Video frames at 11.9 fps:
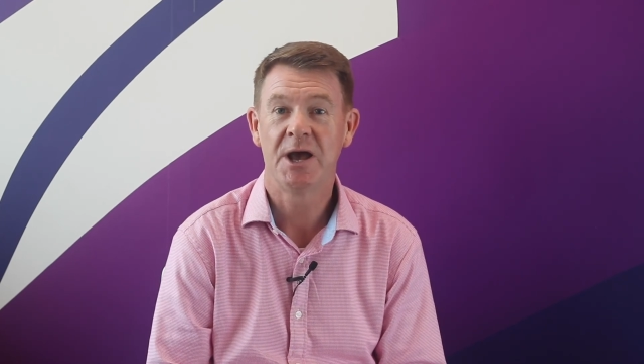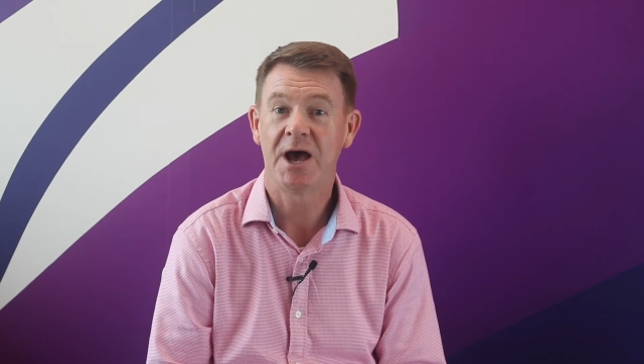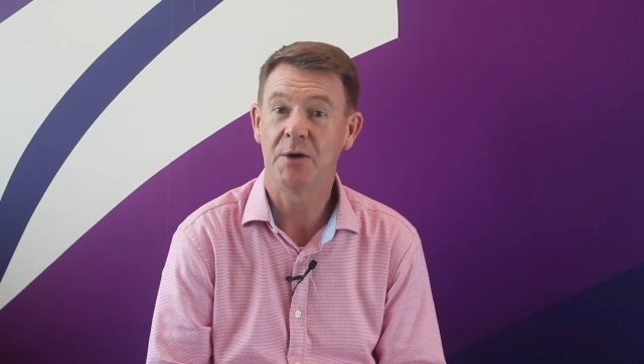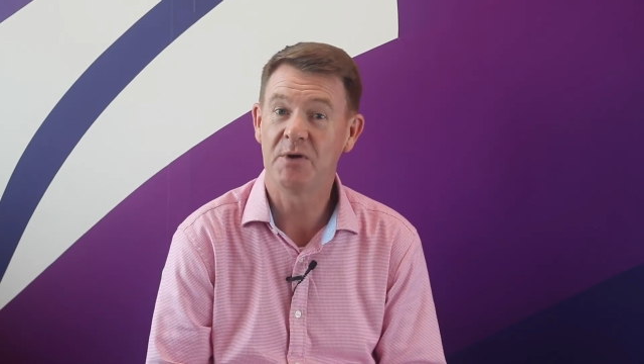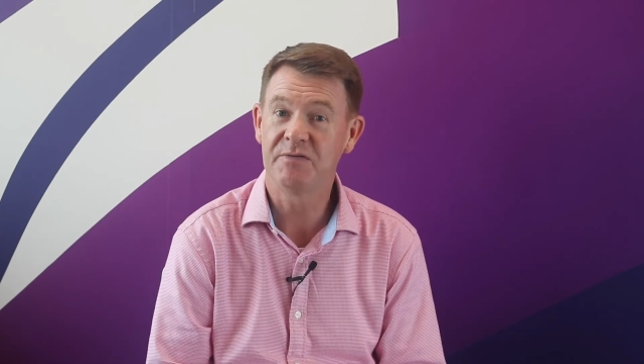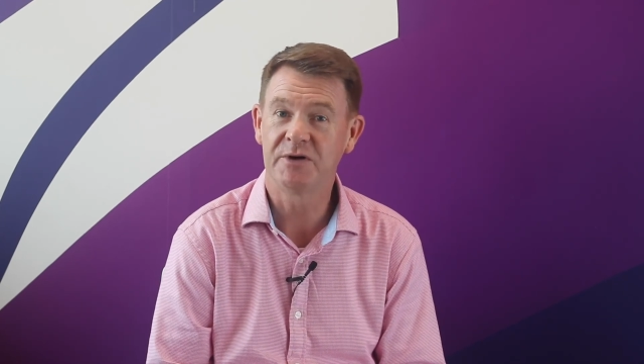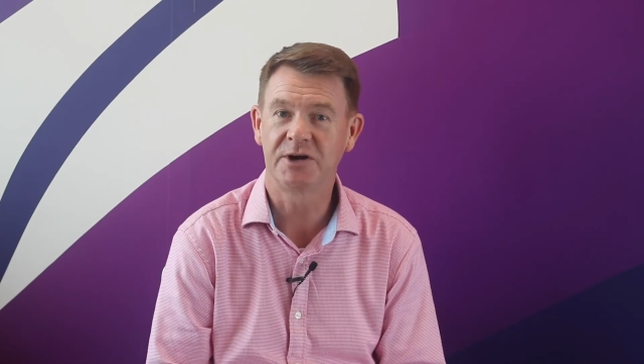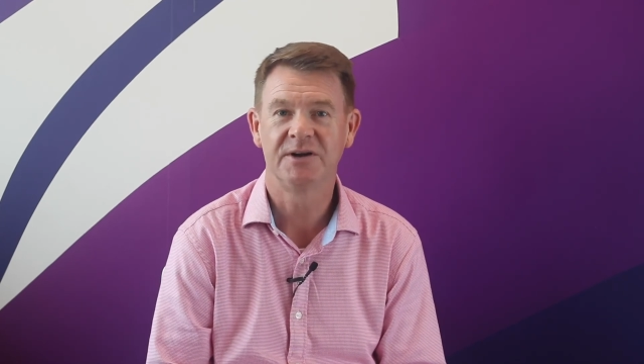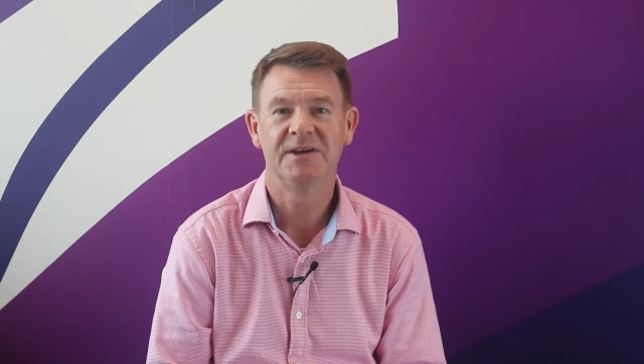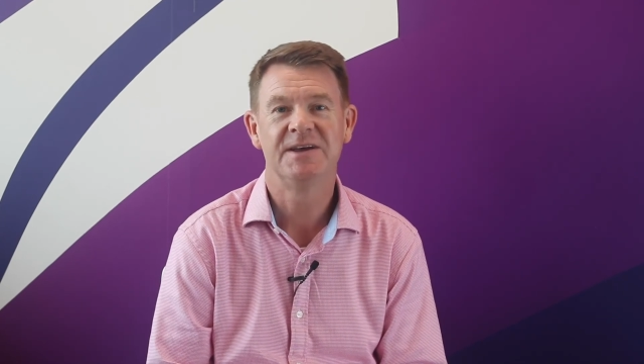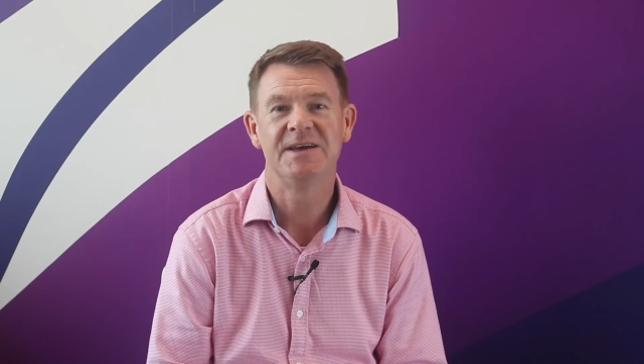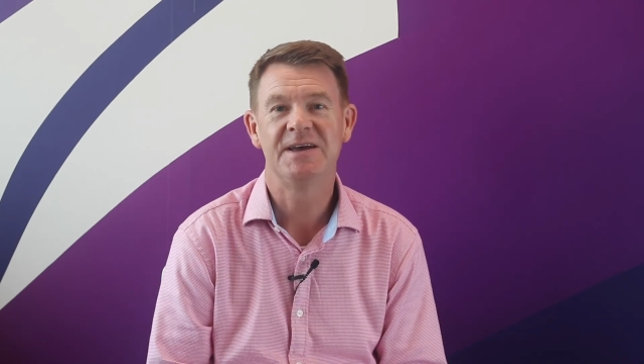
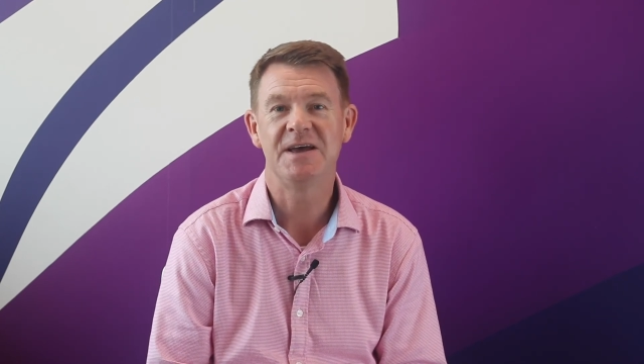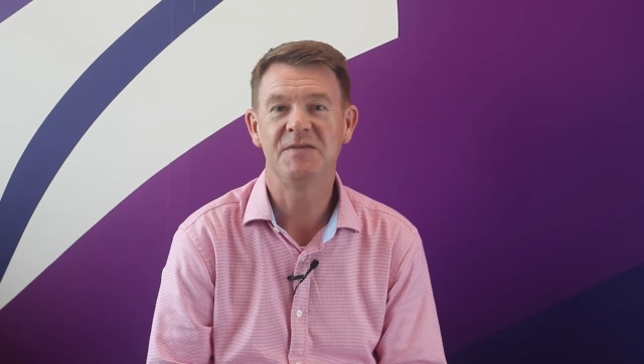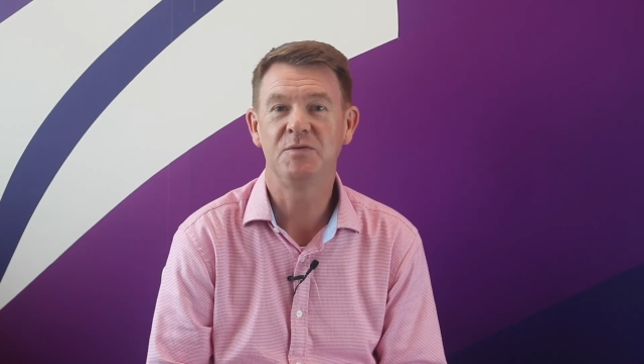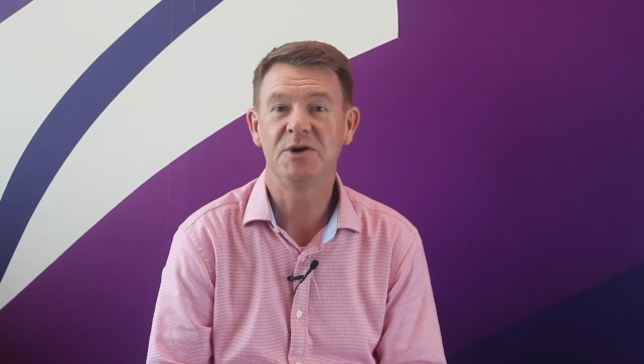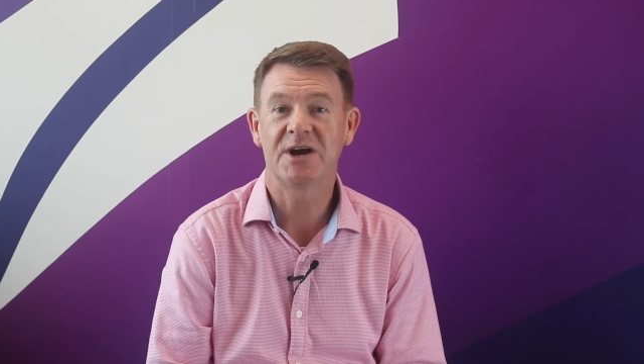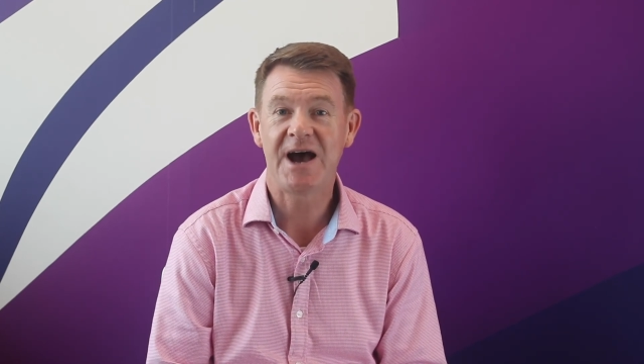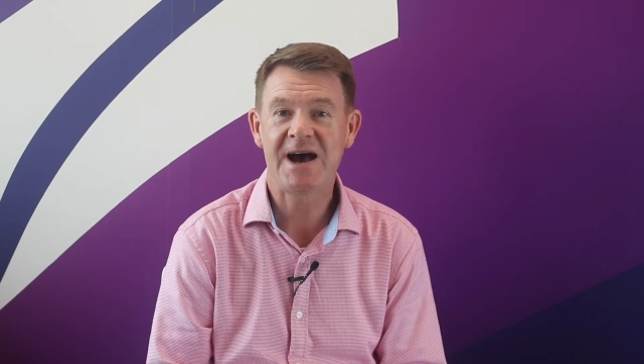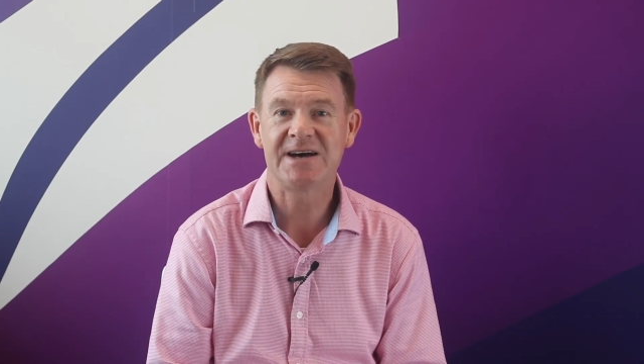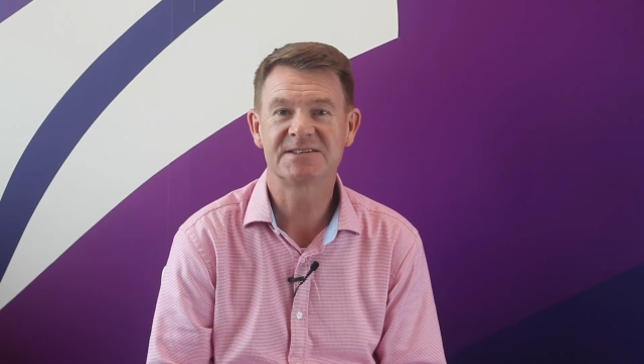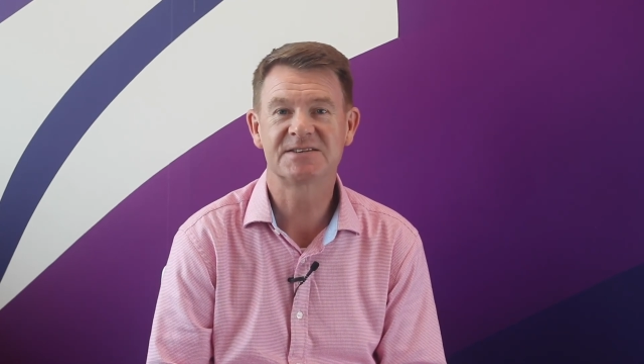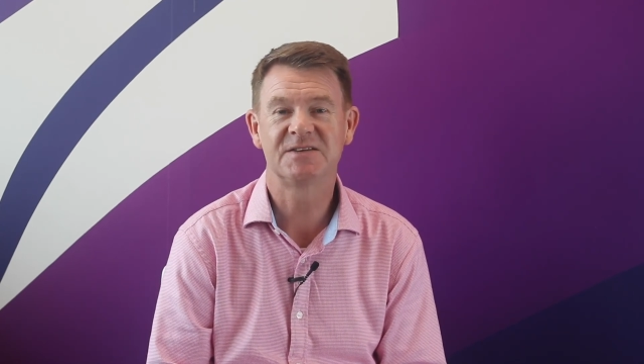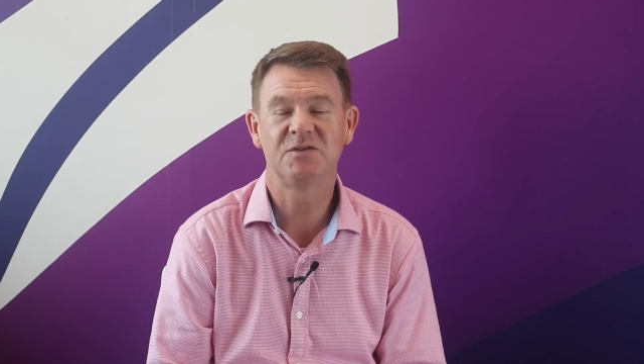However, if we are
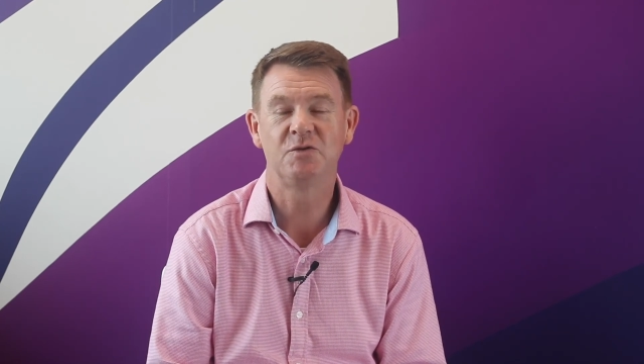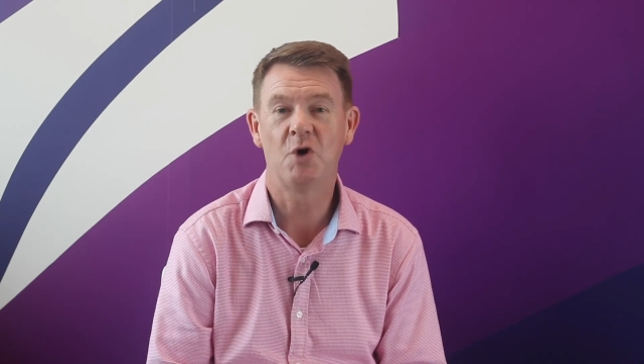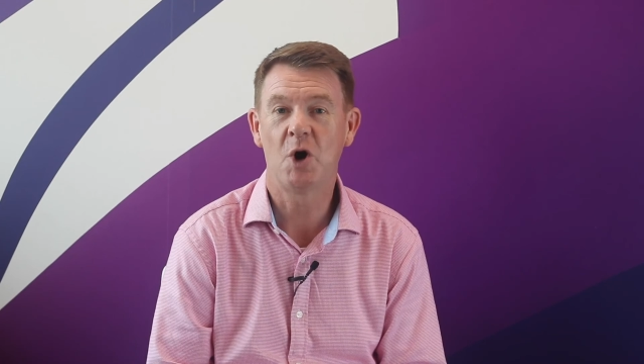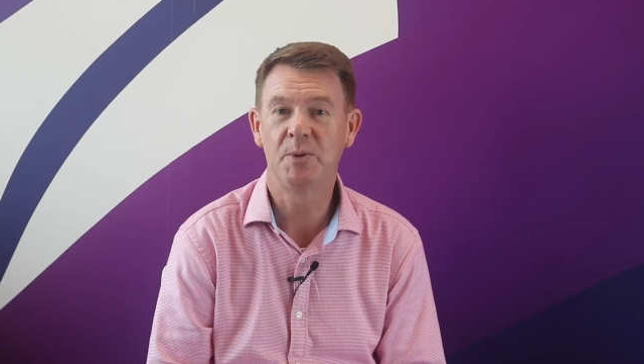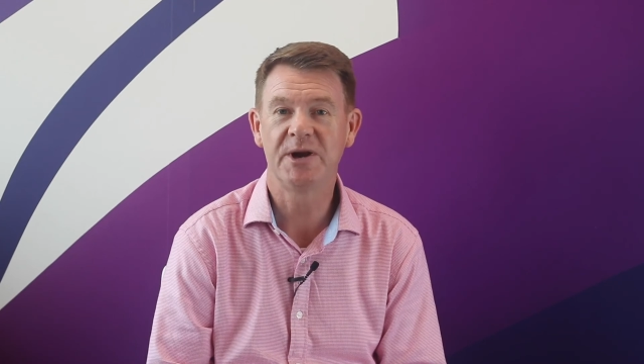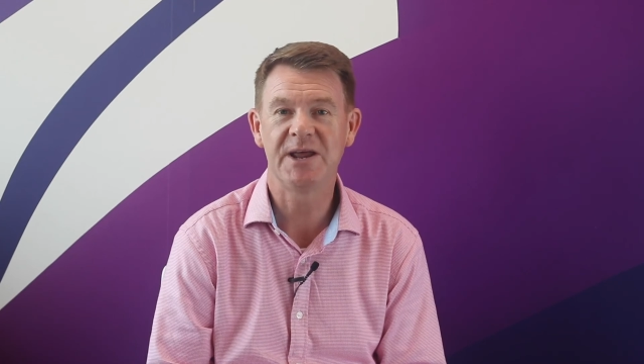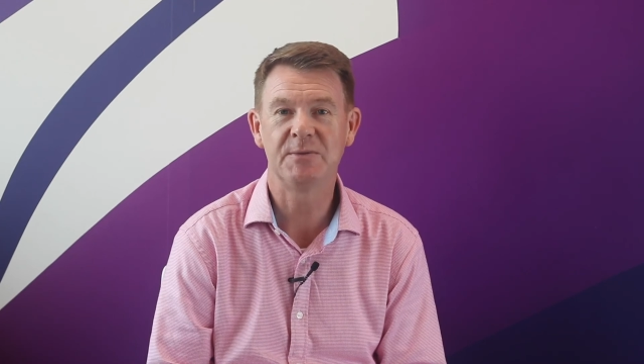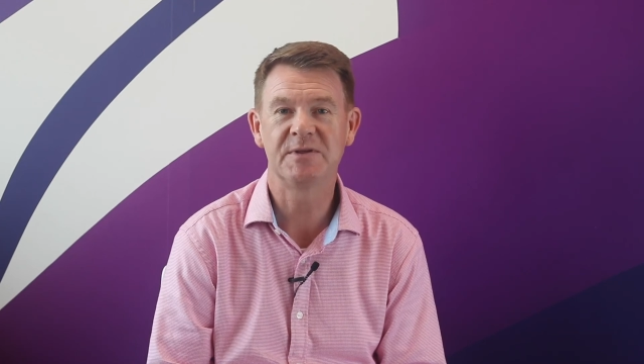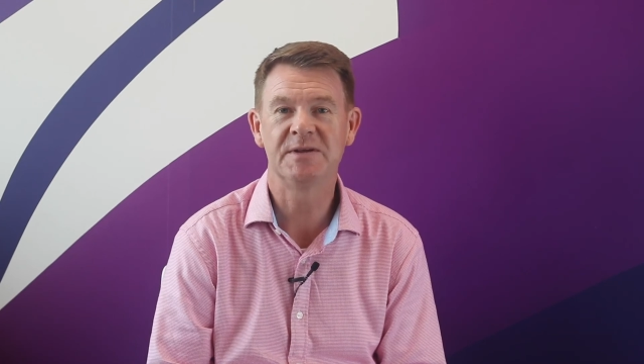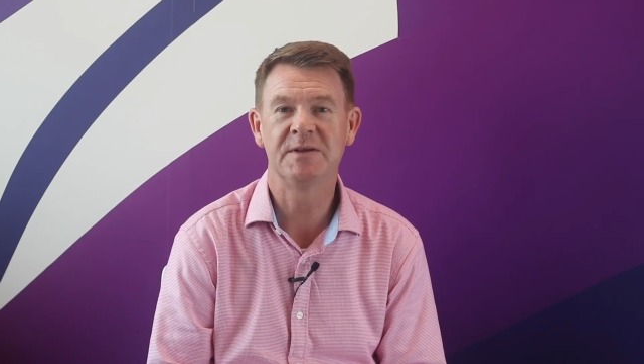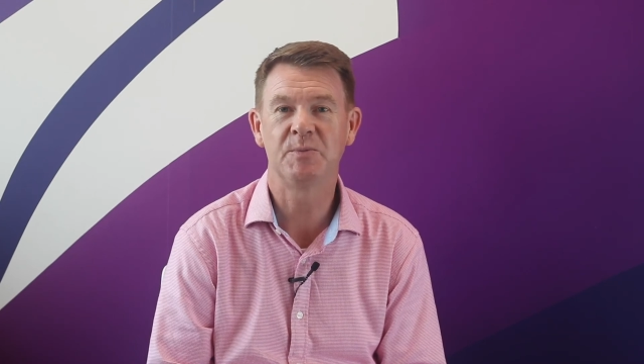asked to operate within the